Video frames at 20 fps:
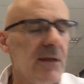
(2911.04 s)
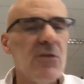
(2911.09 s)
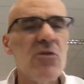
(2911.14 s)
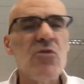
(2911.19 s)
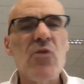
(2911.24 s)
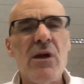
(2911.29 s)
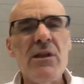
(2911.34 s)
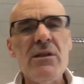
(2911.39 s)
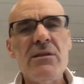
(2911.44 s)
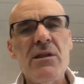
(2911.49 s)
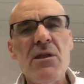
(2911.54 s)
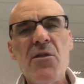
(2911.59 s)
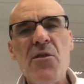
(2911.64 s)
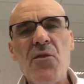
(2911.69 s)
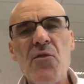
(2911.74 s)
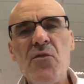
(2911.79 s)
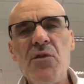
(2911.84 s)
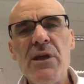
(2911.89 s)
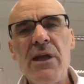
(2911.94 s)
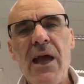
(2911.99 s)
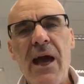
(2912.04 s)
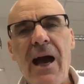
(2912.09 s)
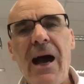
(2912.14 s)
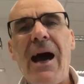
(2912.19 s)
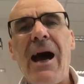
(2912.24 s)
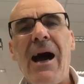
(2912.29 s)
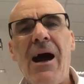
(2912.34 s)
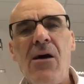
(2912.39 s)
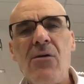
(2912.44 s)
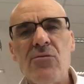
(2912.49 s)
23
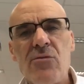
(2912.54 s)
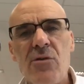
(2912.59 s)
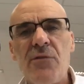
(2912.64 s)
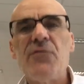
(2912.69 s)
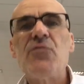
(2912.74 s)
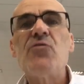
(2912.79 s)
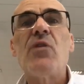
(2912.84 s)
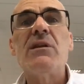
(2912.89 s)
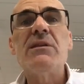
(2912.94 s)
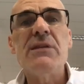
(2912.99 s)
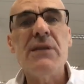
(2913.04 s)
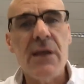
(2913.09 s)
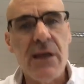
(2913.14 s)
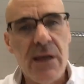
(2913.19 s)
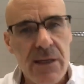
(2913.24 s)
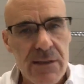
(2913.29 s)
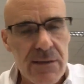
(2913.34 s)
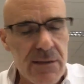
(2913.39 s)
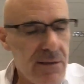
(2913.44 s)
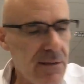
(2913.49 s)
out of 28